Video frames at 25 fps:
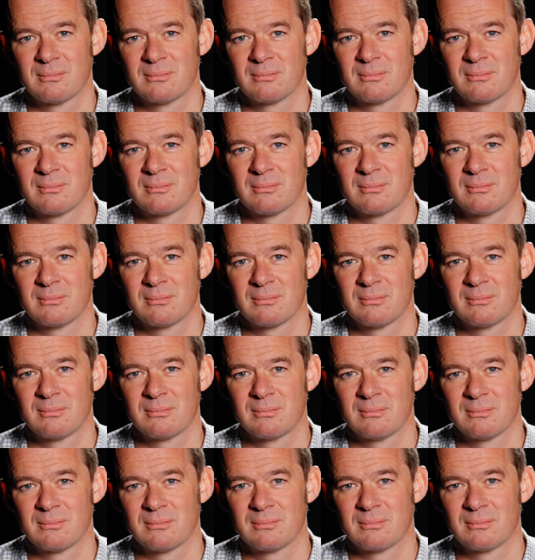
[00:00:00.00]

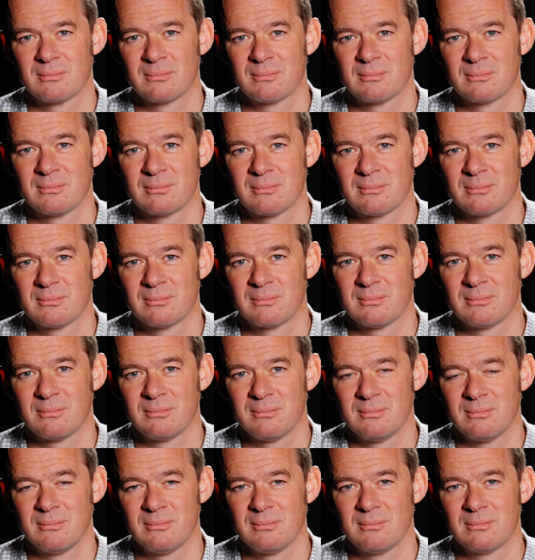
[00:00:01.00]

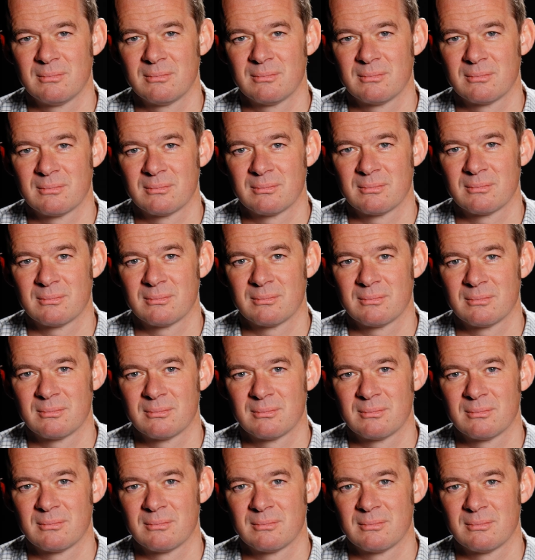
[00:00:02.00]

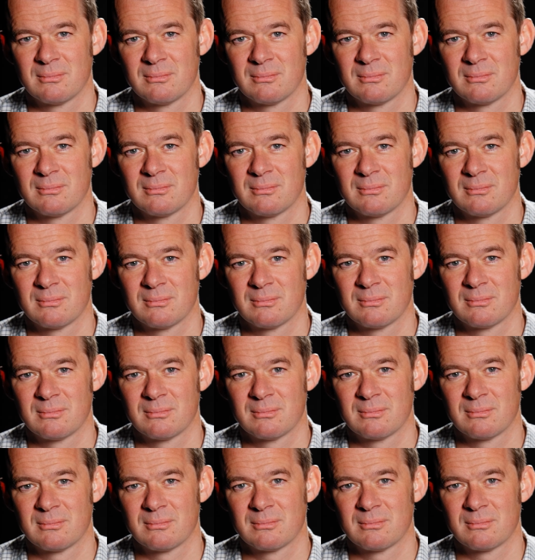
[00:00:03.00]

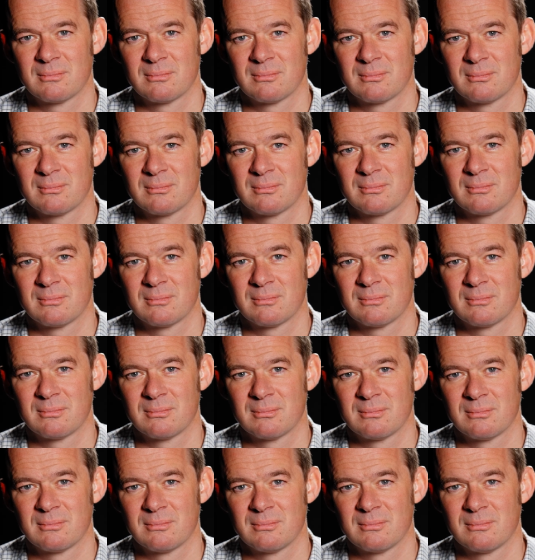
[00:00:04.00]

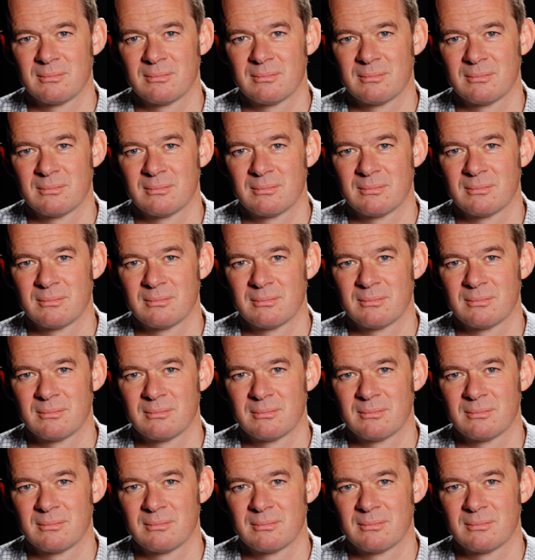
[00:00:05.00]
[no speech]